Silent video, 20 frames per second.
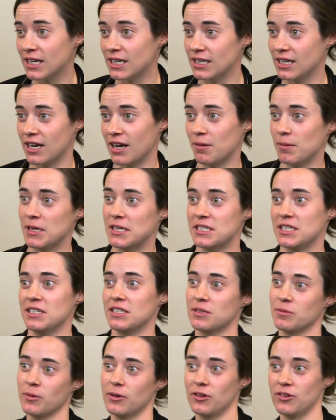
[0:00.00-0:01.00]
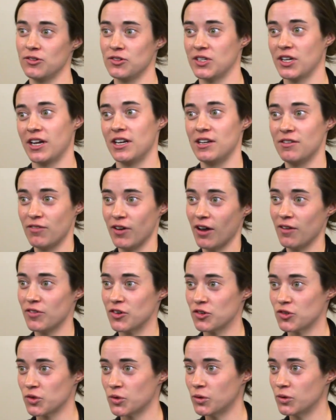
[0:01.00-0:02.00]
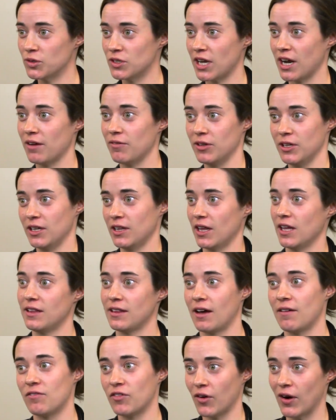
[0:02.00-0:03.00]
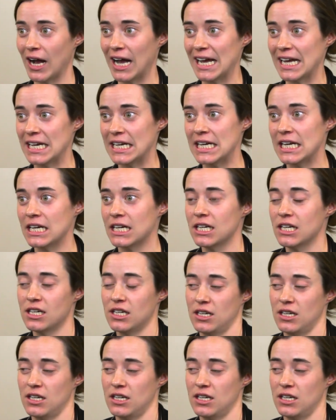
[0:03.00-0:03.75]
and then I might see someone who's 95 years old. And I really like that variety.